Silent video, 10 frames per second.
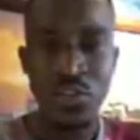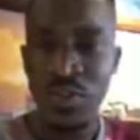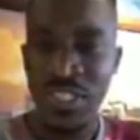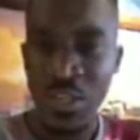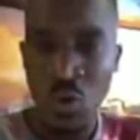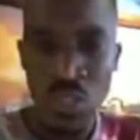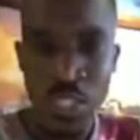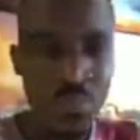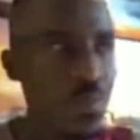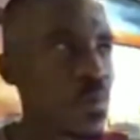and you see
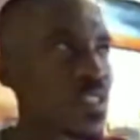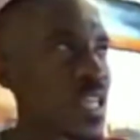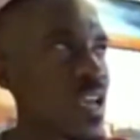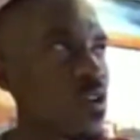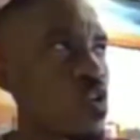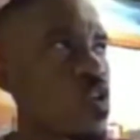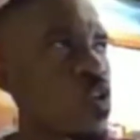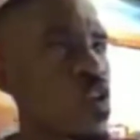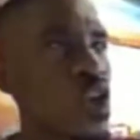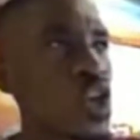all these people saying,
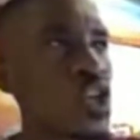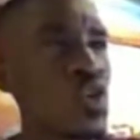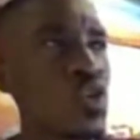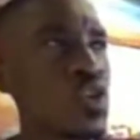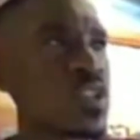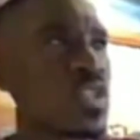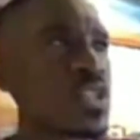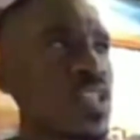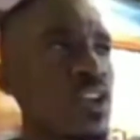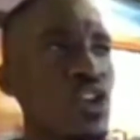oh,
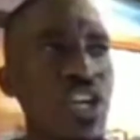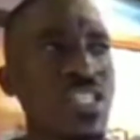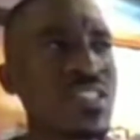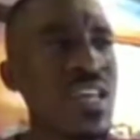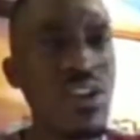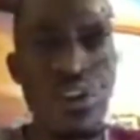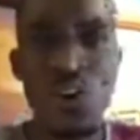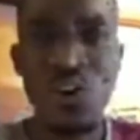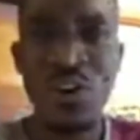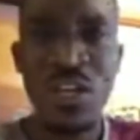the law is the
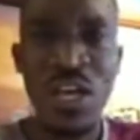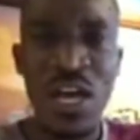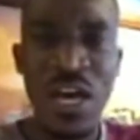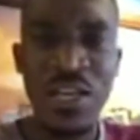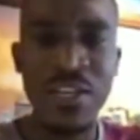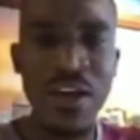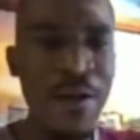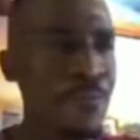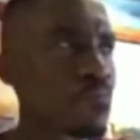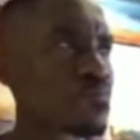law,
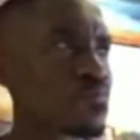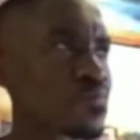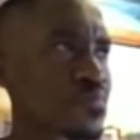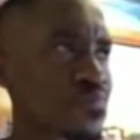and